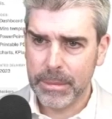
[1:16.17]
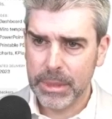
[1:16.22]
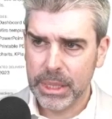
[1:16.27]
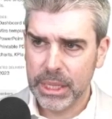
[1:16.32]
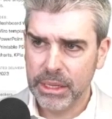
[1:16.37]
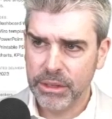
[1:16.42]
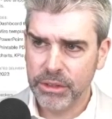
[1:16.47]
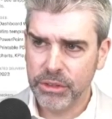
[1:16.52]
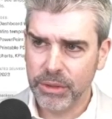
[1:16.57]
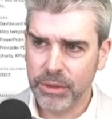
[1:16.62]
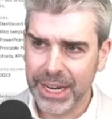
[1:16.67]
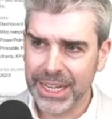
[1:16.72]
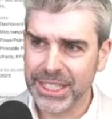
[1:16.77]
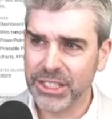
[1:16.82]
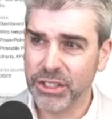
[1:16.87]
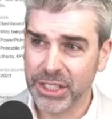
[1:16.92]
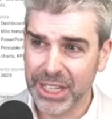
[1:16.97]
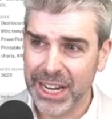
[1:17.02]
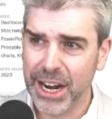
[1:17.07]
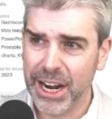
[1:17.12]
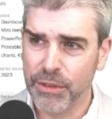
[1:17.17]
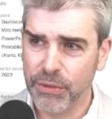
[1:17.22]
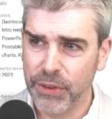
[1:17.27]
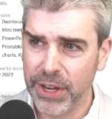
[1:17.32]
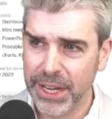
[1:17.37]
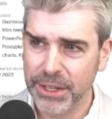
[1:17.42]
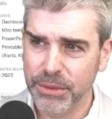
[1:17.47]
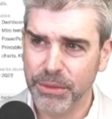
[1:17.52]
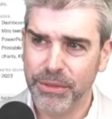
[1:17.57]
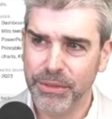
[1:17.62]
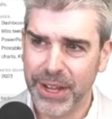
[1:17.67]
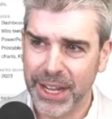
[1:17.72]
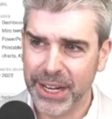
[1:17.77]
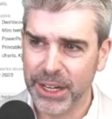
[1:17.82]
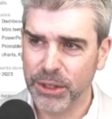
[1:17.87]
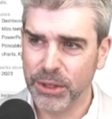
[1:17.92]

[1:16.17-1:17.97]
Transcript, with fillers: so that's just clarified. We've added